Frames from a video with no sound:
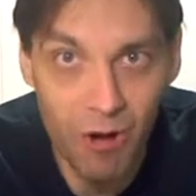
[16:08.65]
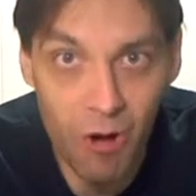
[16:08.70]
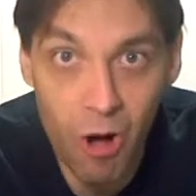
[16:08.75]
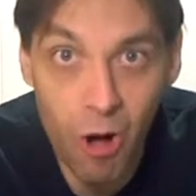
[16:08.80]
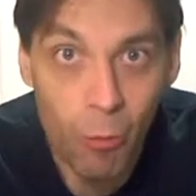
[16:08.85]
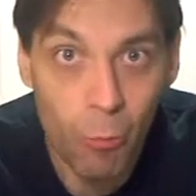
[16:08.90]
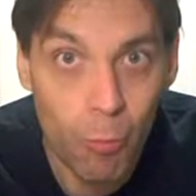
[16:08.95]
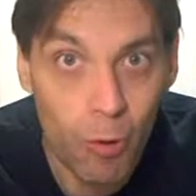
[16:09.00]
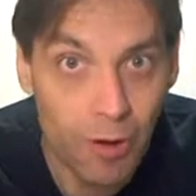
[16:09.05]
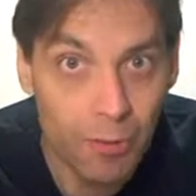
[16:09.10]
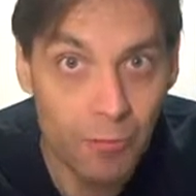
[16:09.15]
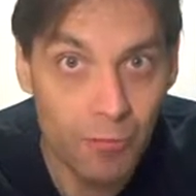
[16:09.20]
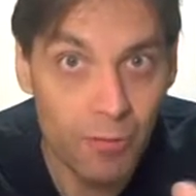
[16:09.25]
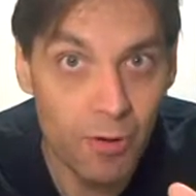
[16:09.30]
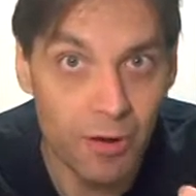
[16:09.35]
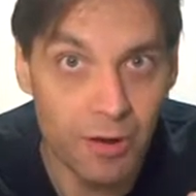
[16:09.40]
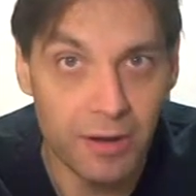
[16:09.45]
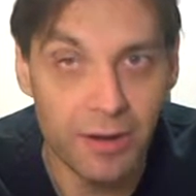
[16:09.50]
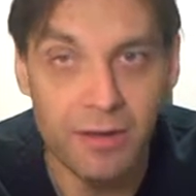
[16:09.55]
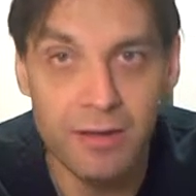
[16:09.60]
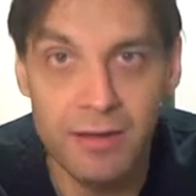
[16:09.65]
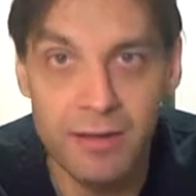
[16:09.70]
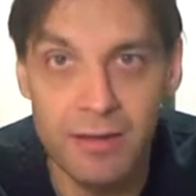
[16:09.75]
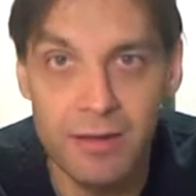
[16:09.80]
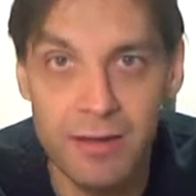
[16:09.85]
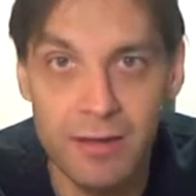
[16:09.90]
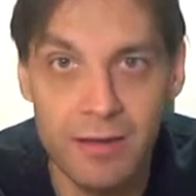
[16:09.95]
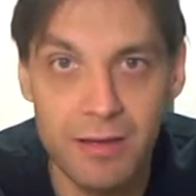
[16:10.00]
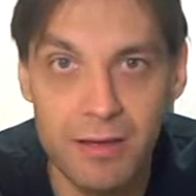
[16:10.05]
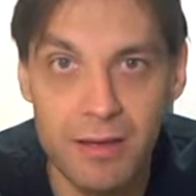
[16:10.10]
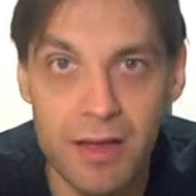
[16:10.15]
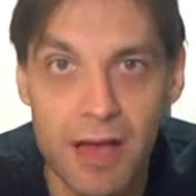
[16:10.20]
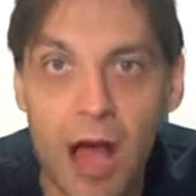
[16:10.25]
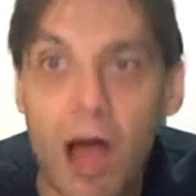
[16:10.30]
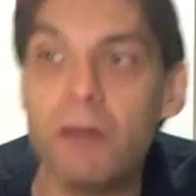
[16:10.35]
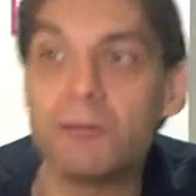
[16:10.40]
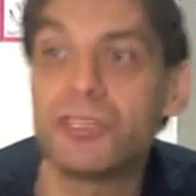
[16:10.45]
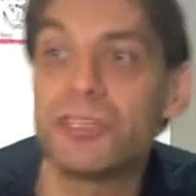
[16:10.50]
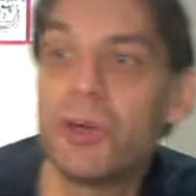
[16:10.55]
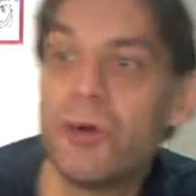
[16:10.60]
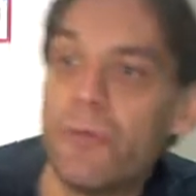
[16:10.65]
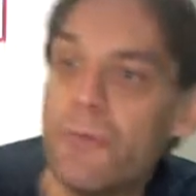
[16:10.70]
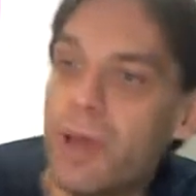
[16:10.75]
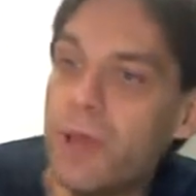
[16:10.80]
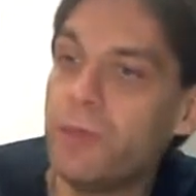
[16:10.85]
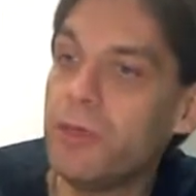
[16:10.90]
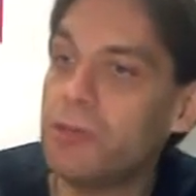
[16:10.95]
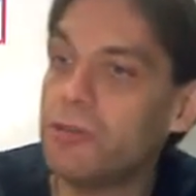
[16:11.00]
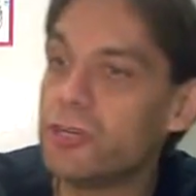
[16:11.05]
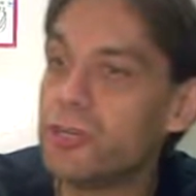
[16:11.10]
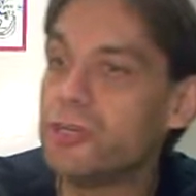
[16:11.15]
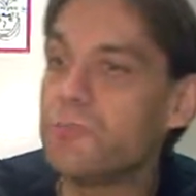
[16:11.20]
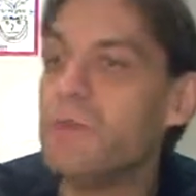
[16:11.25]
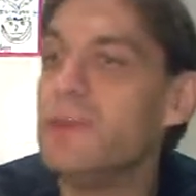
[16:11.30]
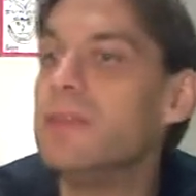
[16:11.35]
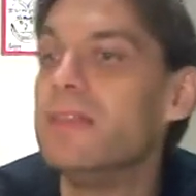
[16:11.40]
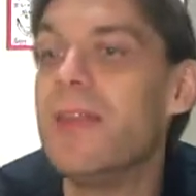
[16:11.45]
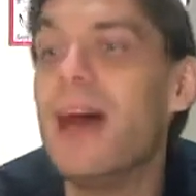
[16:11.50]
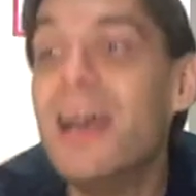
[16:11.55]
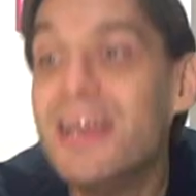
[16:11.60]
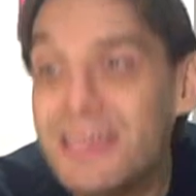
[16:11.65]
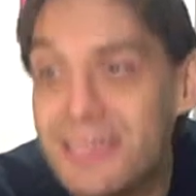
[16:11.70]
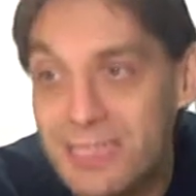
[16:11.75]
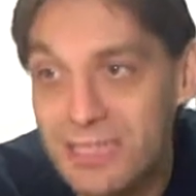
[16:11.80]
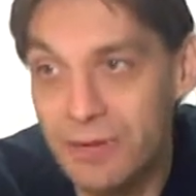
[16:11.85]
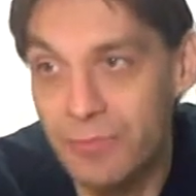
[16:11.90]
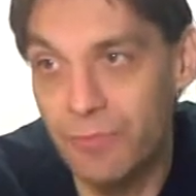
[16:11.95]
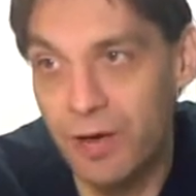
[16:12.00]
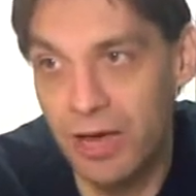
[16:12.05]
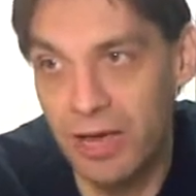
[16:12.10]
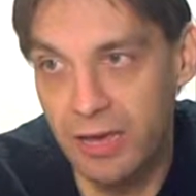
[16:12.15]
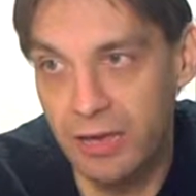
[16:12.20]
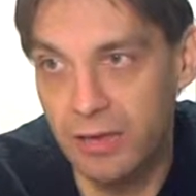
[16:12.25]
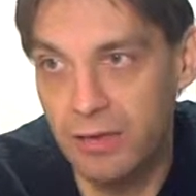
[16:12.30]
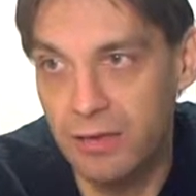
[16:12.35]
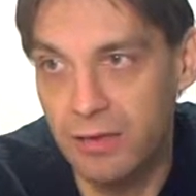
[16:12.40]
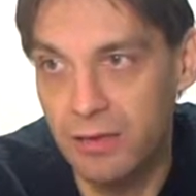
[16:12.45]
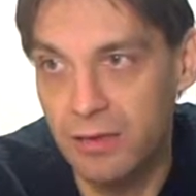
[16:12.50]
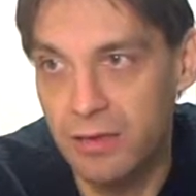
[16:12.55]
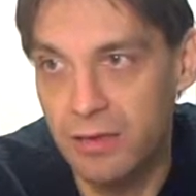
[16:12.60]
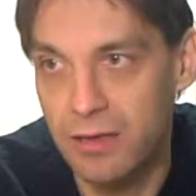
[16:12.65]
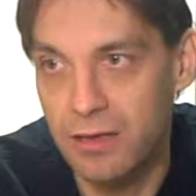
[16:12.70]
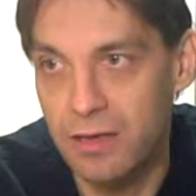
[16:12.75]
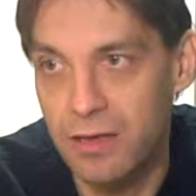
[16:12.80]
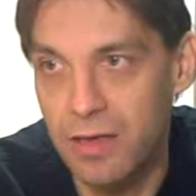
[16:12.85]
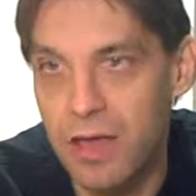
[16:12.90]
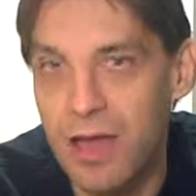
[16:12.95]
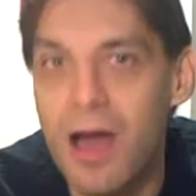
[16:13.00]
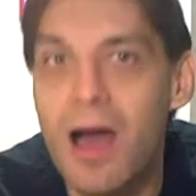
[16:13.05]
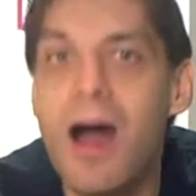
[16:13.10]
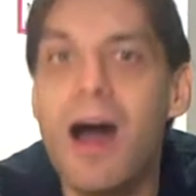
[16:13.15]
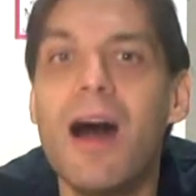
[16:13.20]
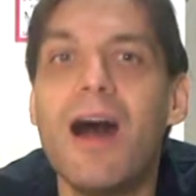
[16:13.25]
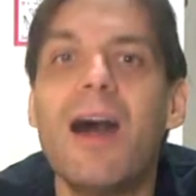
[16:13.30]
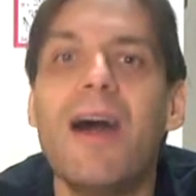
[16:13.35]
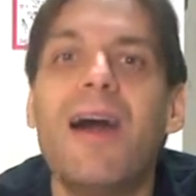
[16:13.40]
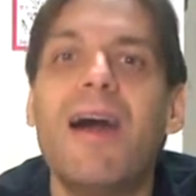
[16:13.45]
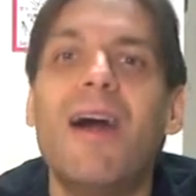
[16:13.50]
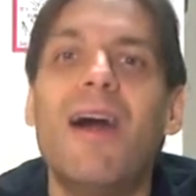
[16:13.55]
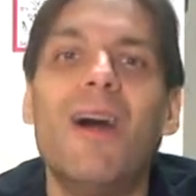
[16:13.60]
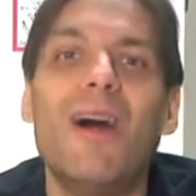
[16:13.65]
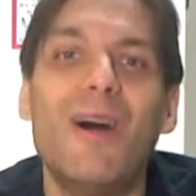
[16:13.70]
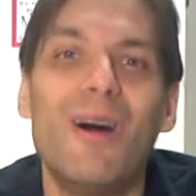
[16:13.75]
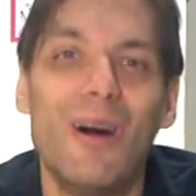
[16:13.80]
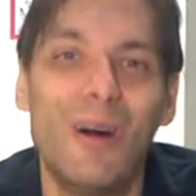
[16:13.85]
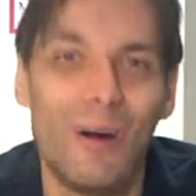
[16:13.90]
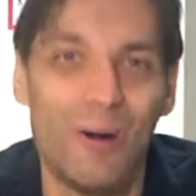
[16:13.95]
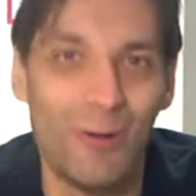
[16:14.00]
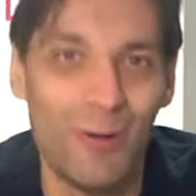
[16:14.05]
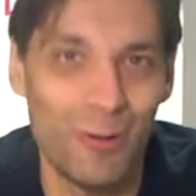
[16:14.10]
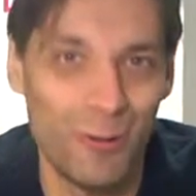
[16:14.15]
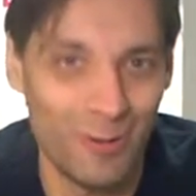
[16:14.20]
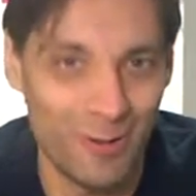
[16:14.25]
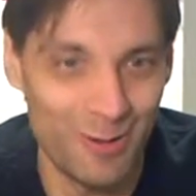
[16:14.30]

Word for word: All one word. Yes. Oh, so maybe you're just being nice to Mike. Yes. Oh.